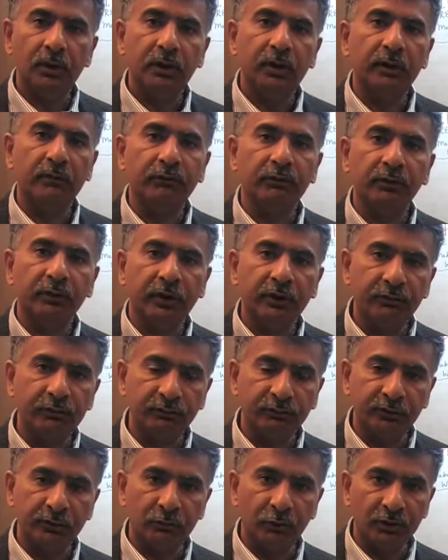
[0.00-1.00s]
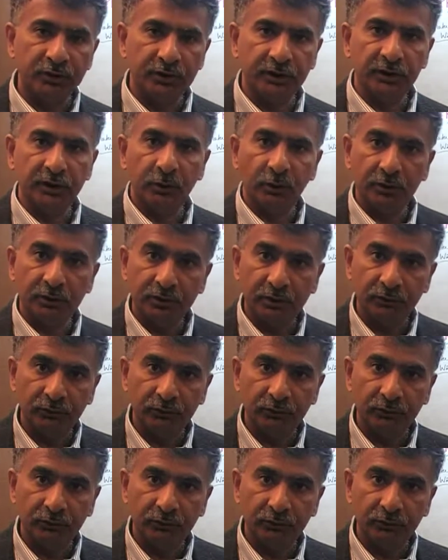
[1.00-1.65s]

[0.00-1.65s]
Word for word: If you're interested in watching the original